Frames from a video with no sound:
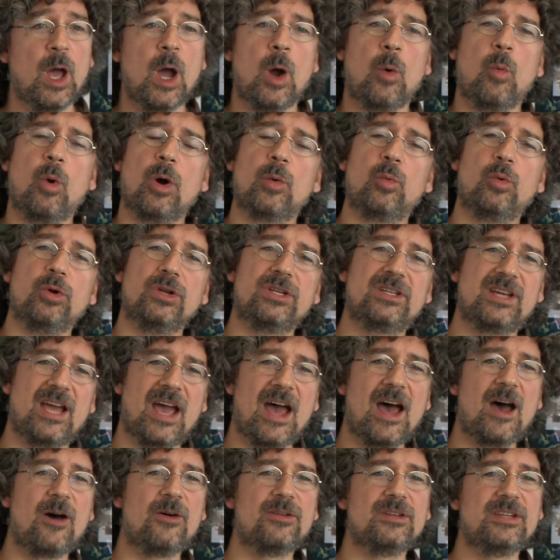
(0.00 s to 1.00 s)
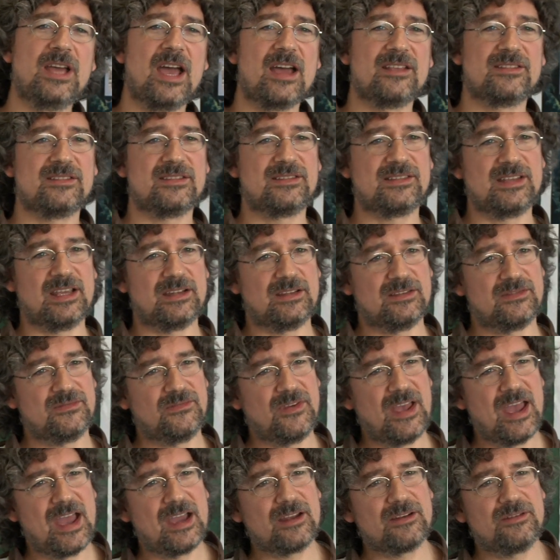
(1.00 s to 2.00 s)
What would count as a
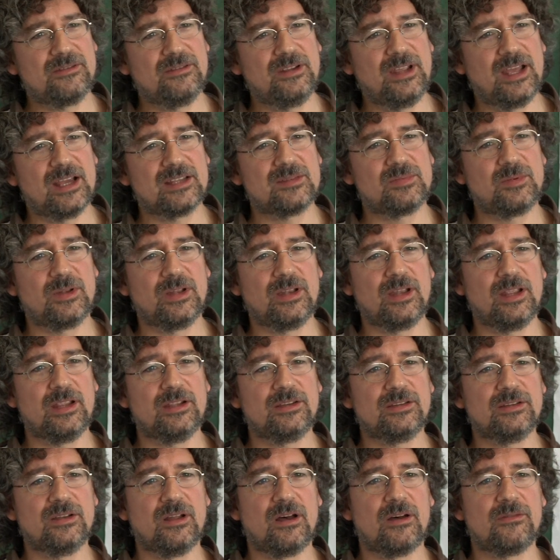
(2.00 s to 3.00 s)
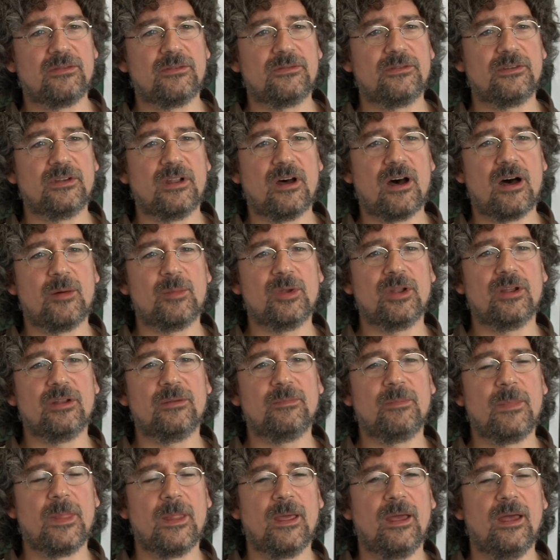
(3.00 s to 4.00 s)
satisfactory explanation of a phenomenon?